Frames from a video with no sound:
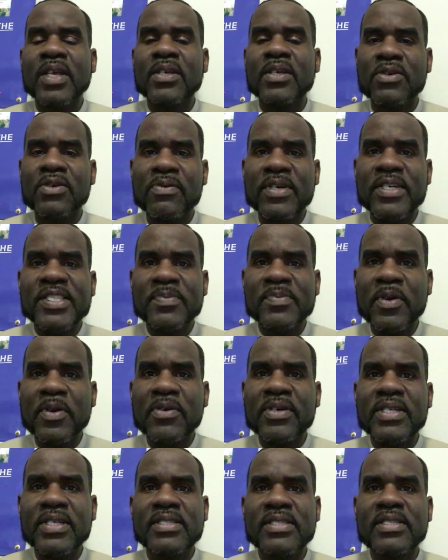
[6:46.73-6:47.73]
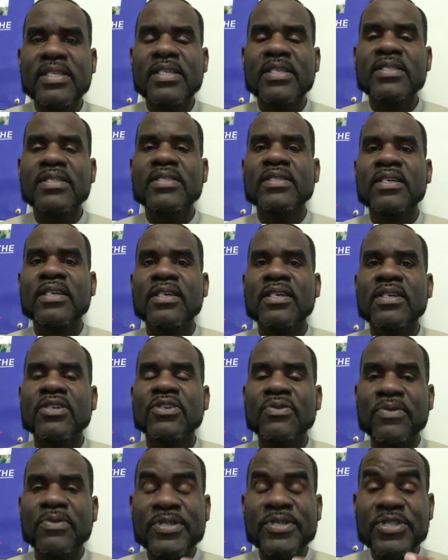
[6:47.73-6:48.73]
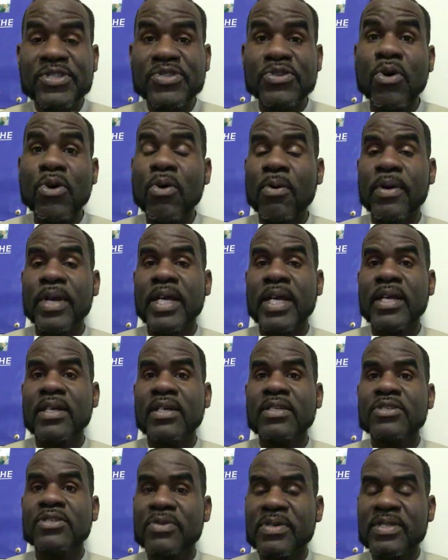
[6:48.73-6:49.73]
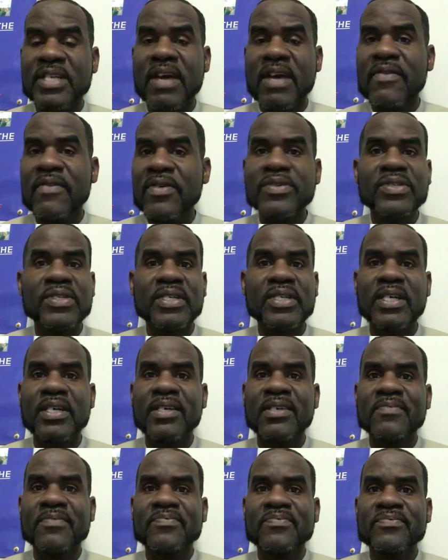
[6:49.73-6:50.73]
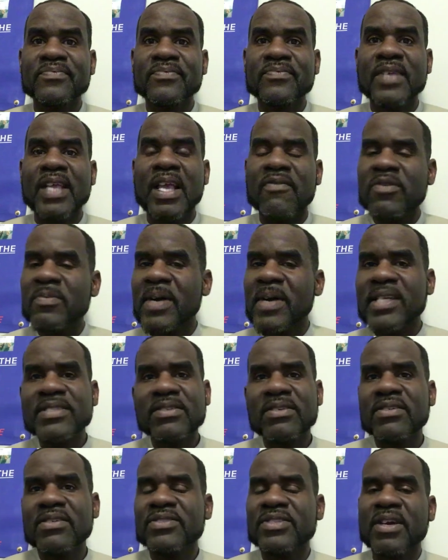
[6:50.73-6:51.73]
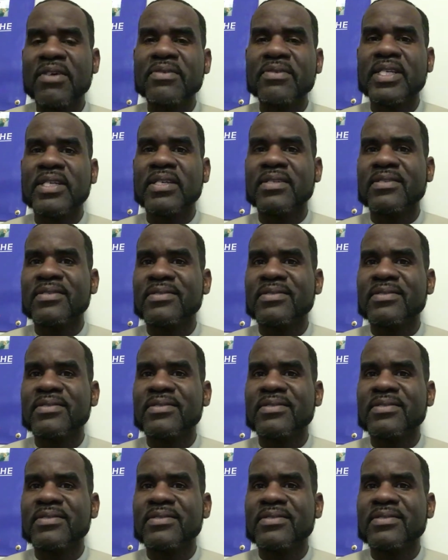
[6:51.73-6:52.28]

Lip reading: Your experiences, your story, your diversity. Everybody's on a journey.